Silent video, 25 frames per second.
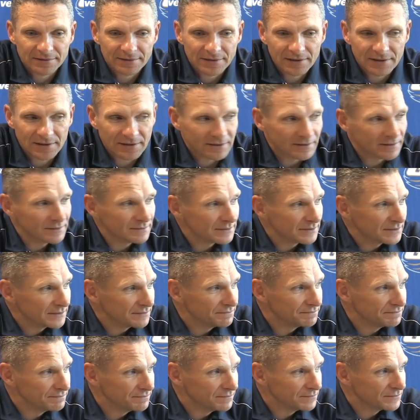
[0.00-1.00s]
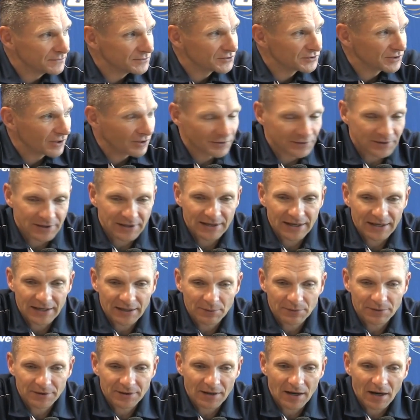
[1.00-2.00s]
You know, we start the day
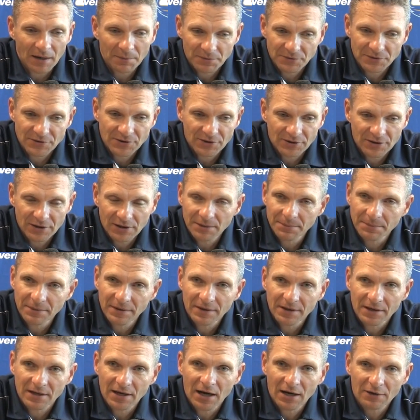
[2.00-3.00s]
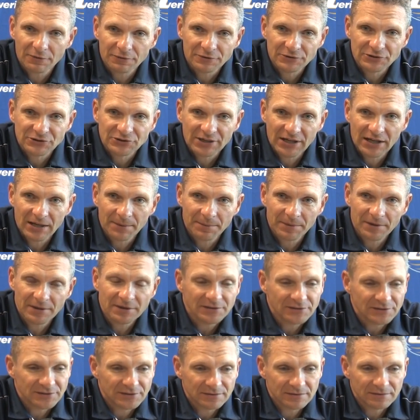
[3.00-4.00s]
with the opportunity to be the conference
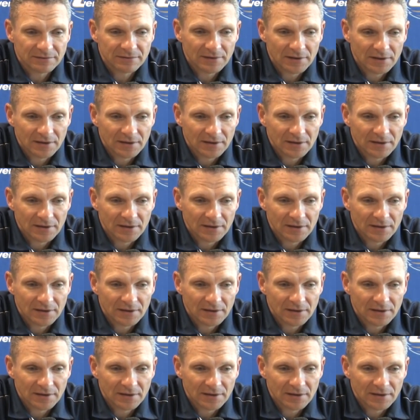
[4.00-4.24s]
champions, and